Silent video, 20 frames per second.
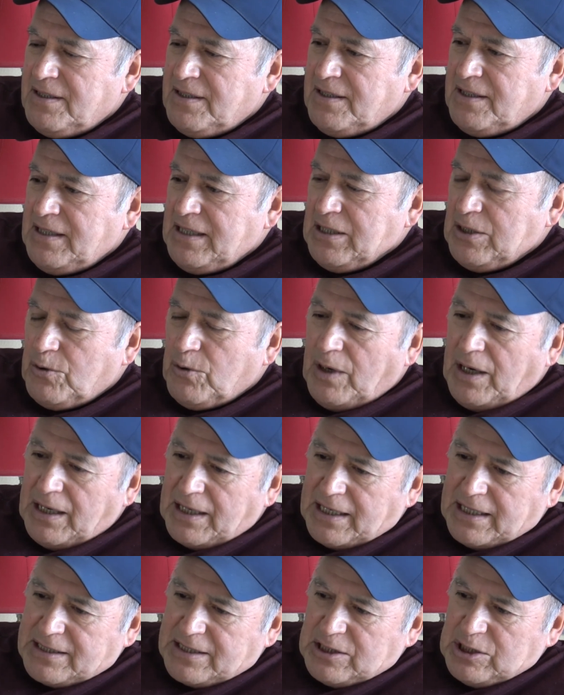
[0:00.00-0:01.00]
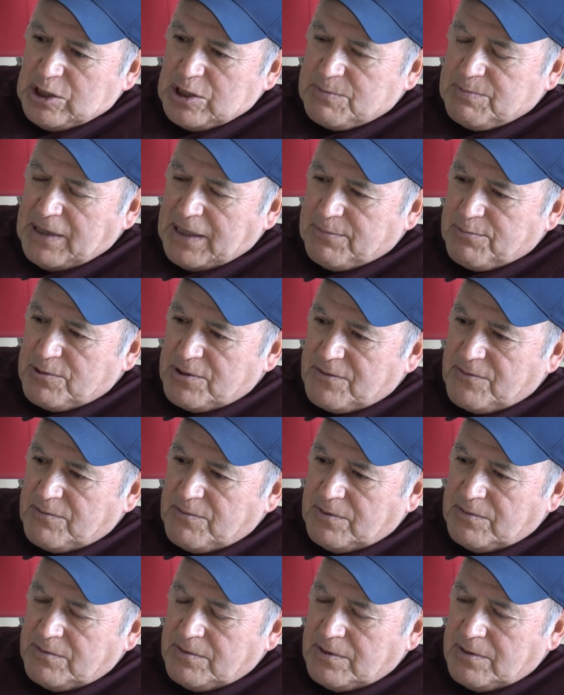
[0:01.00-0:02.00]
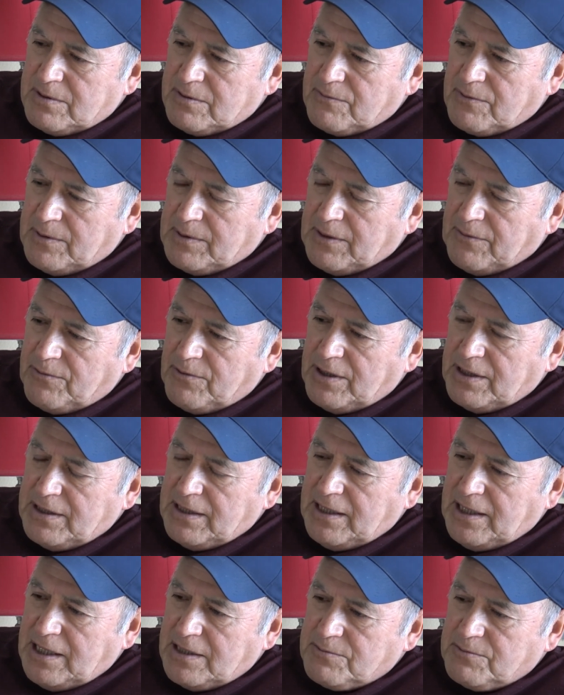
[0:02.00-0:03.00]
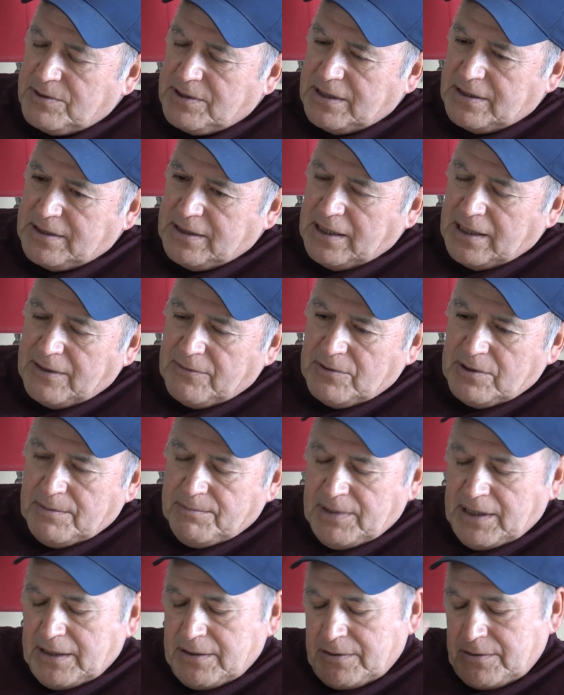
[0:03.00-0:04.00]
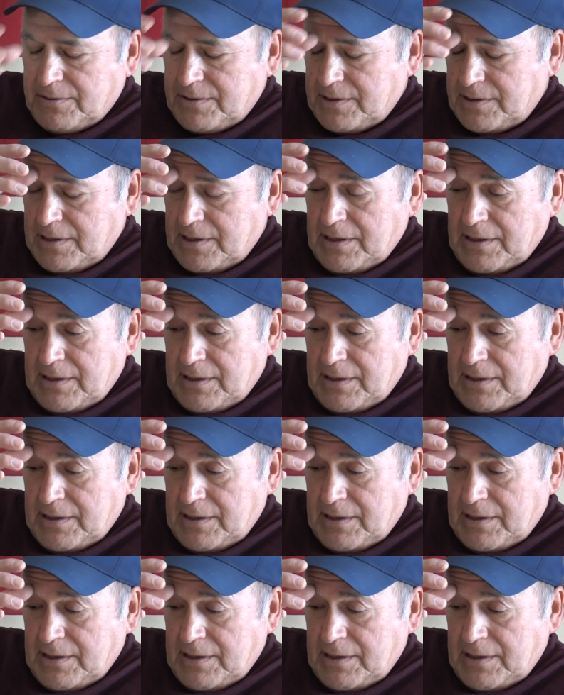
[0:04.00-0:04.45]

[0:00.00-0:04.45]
he'd go out and get the newspapers from the front of the house where they deliver the bundles.